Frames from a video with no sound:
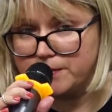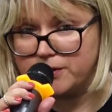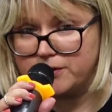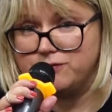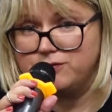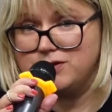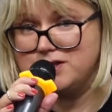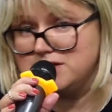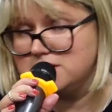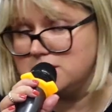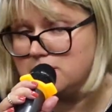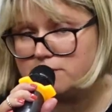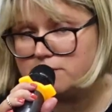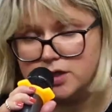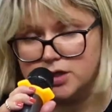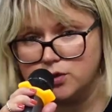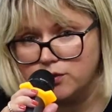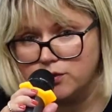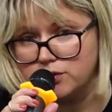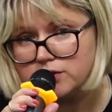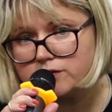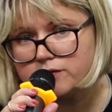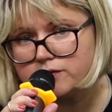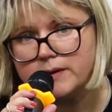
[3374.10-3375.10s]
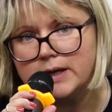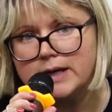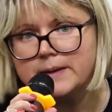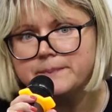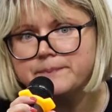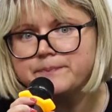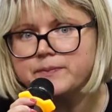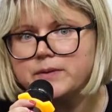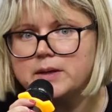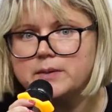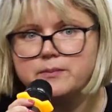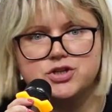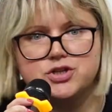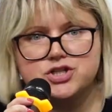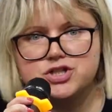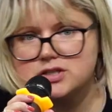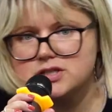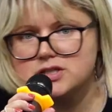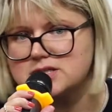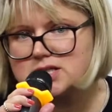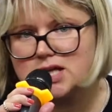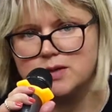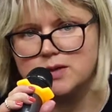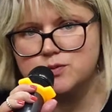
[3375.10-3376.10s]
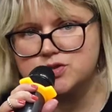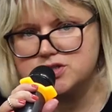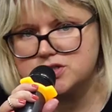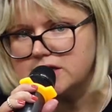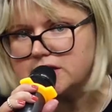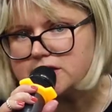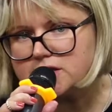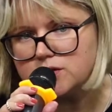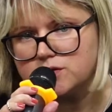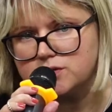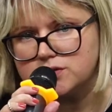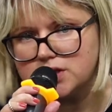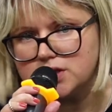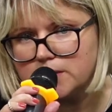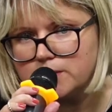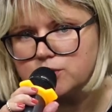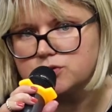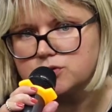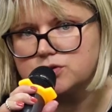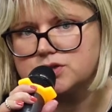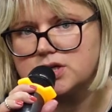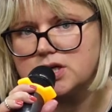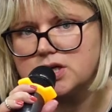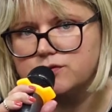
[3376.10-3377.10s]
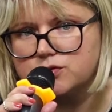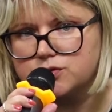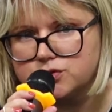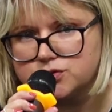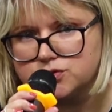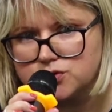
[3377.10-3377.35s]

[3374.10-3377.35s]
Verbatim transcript: A few months we were speak, ago we were speaking eight millions,